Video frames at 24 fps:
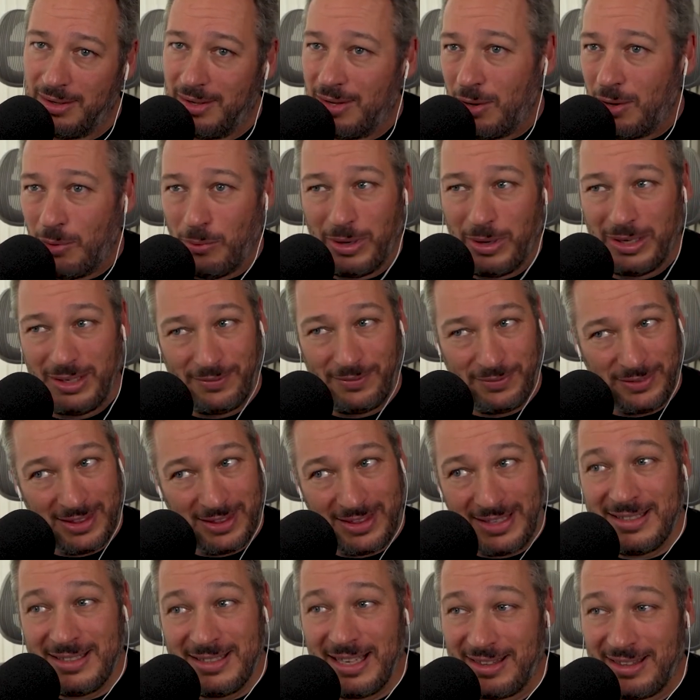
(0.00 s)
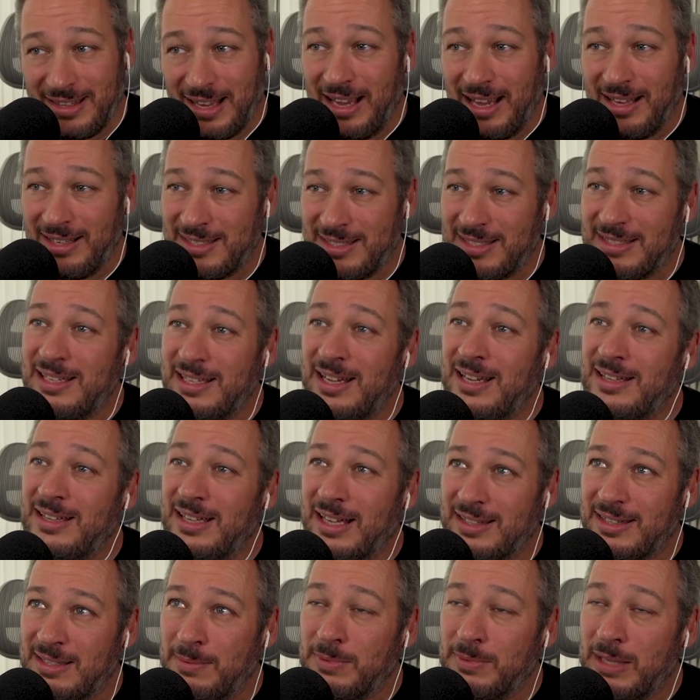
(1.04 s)
one of the things that I see
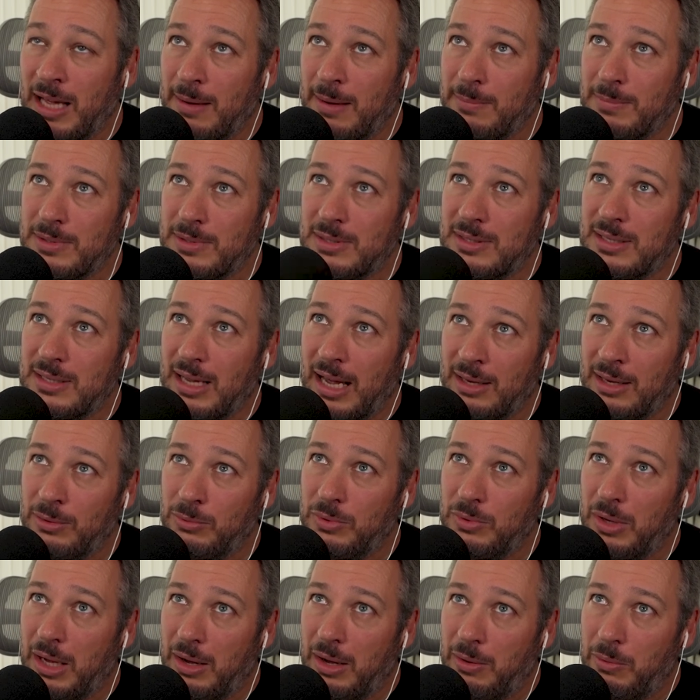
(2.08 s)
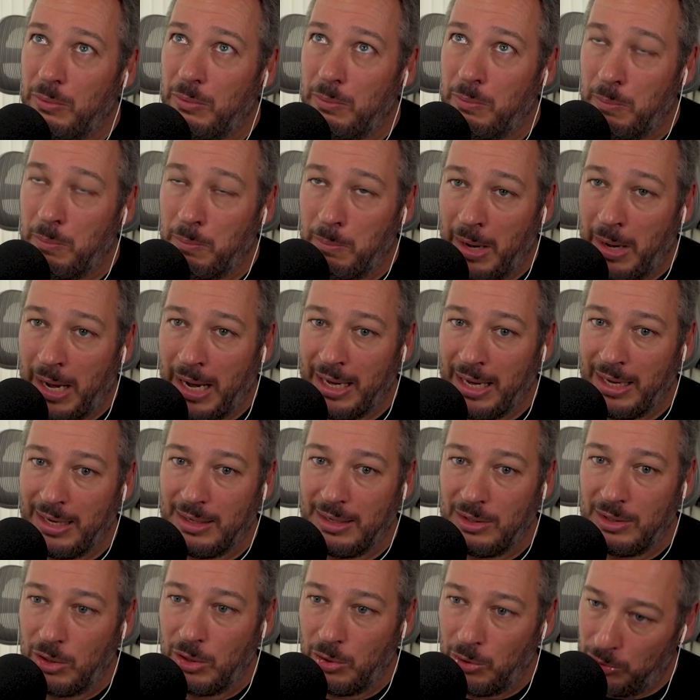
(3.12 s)
that sometimes, and my
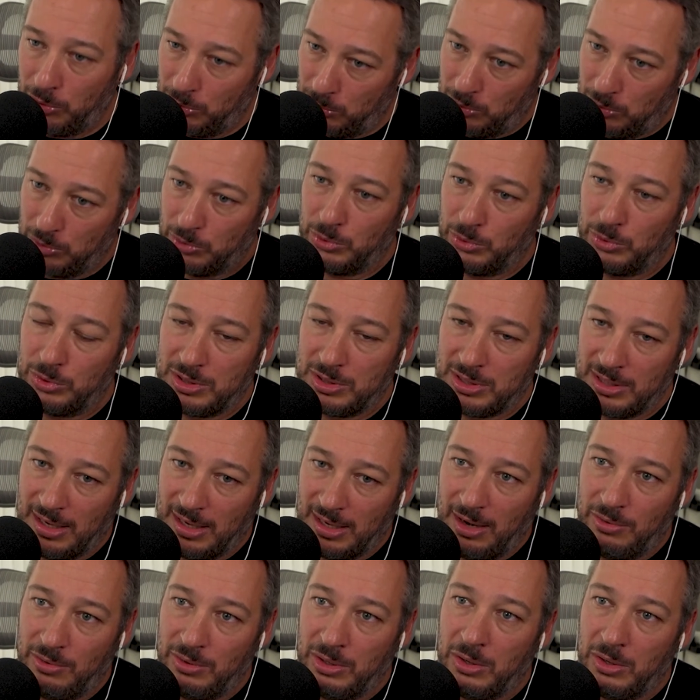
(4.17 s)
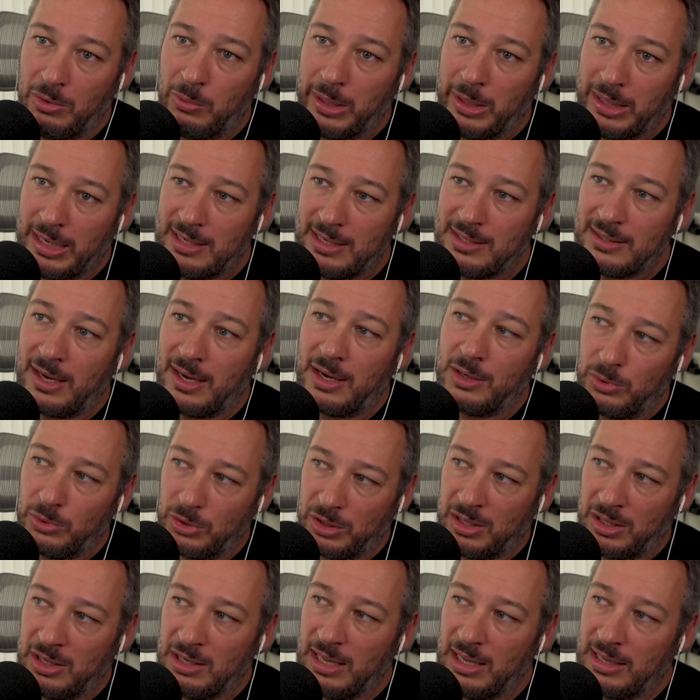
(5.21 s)
go-to scenario when I start
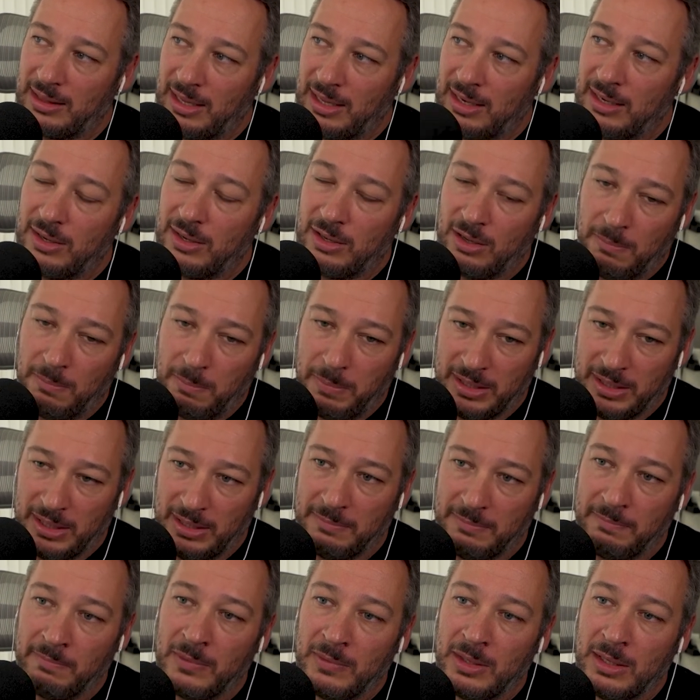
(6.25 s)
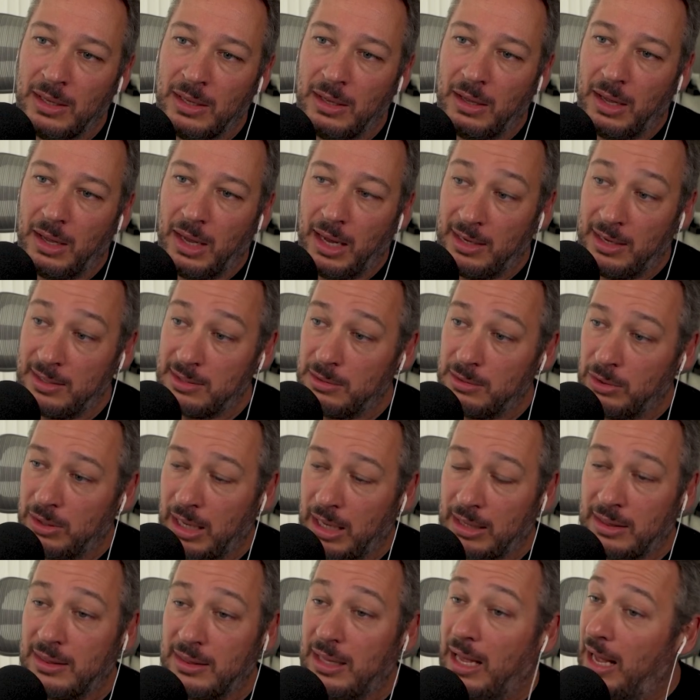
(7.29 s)
working at any company, is look
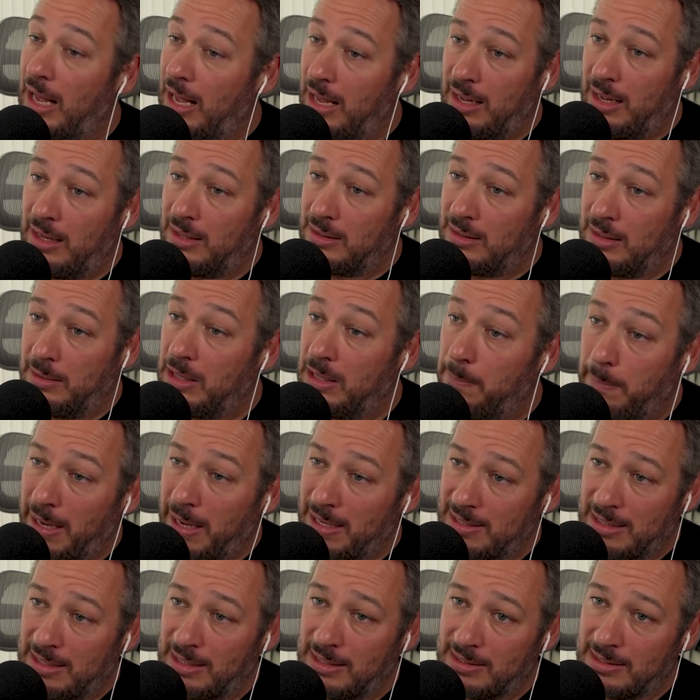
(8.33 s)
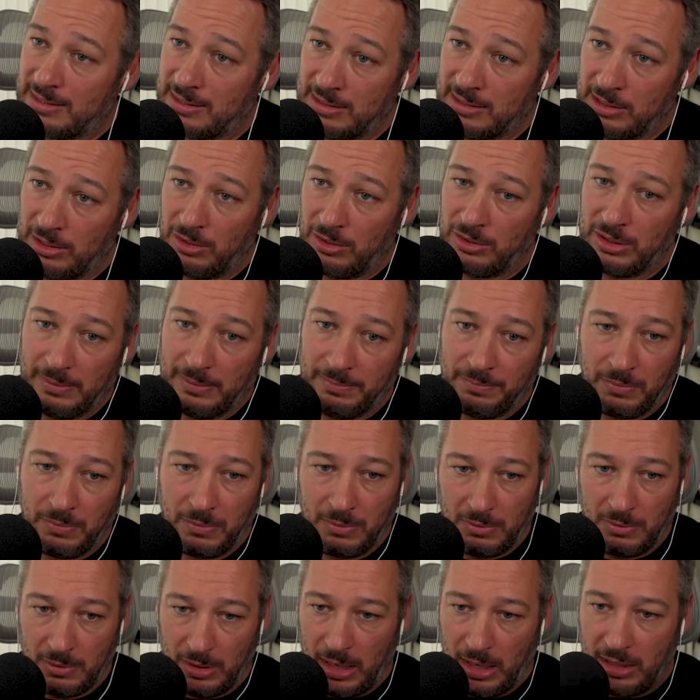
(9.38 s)
at the basics, you know, the
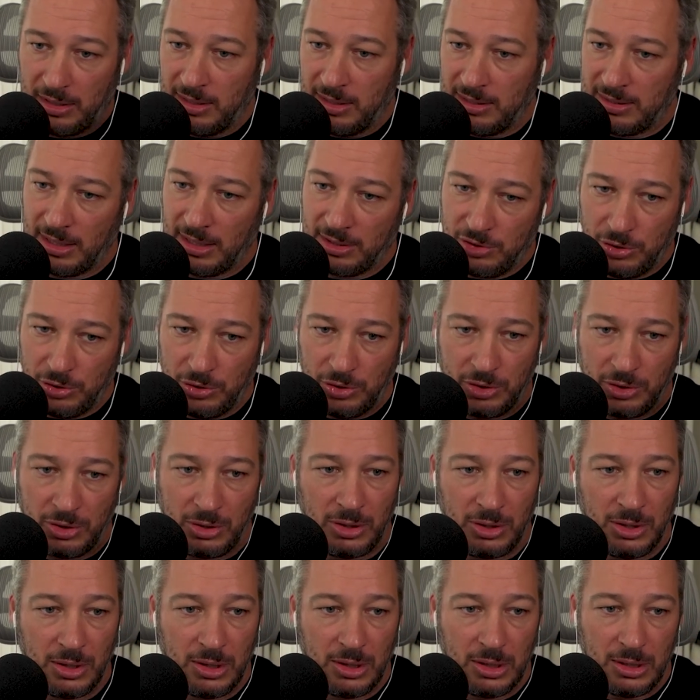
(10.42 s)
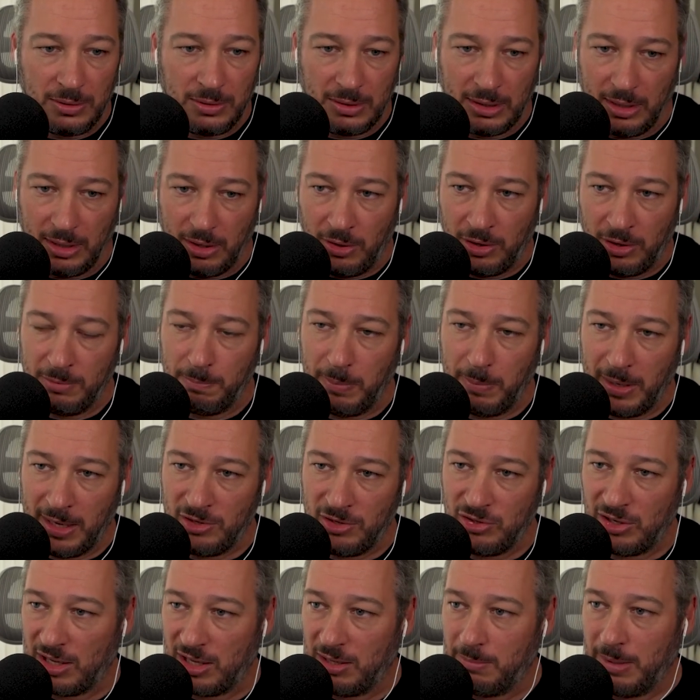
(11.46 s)
architecture, the
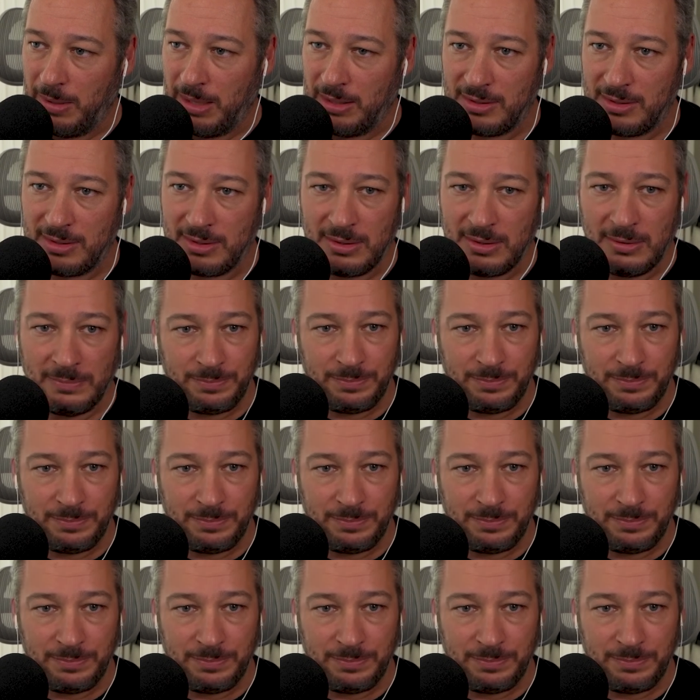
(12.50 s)
on-page elements,